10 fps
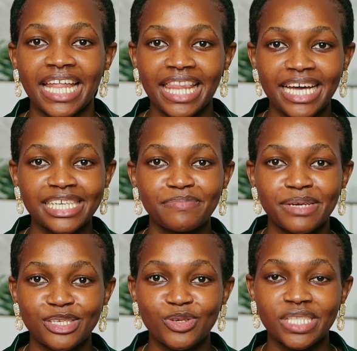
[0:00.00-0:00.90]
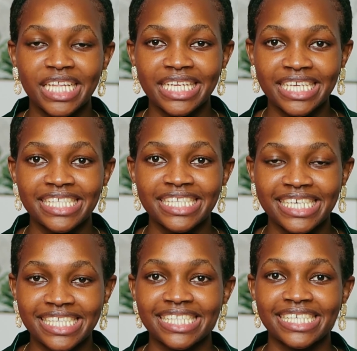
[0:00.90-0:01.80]
And last but not the least
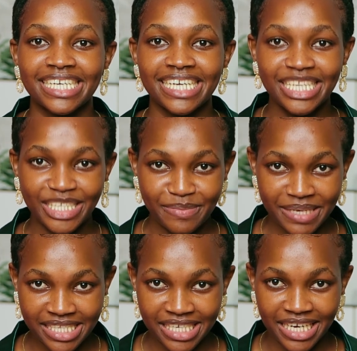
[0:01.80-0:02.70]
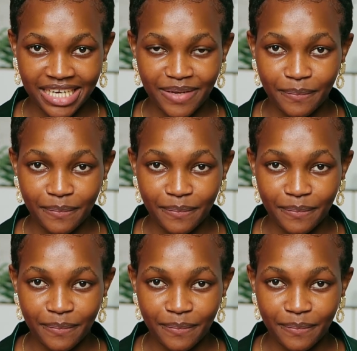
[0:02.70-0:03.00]
is intimacy.